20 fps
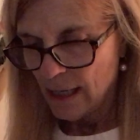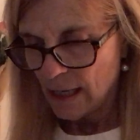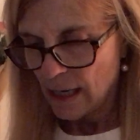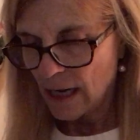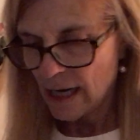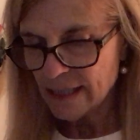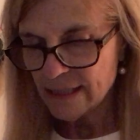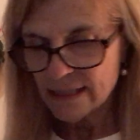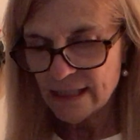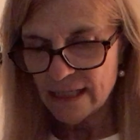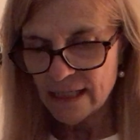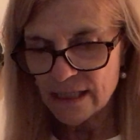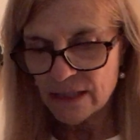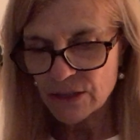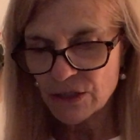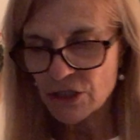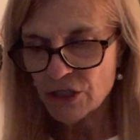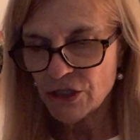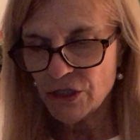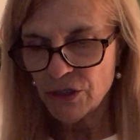
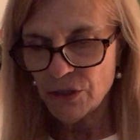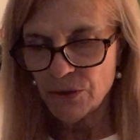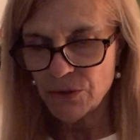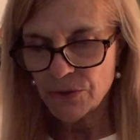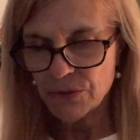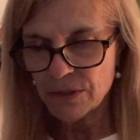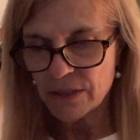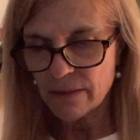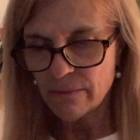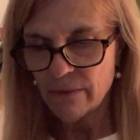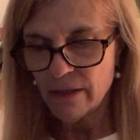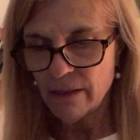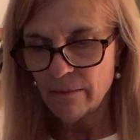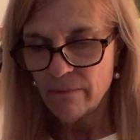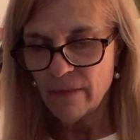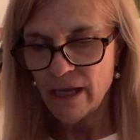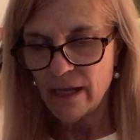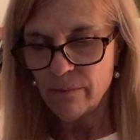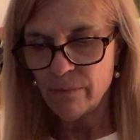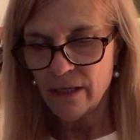ideas to use them that
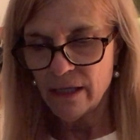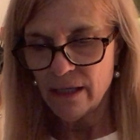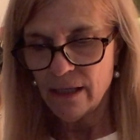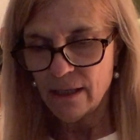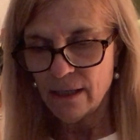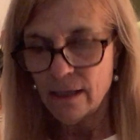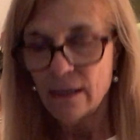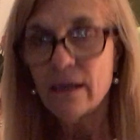maybe,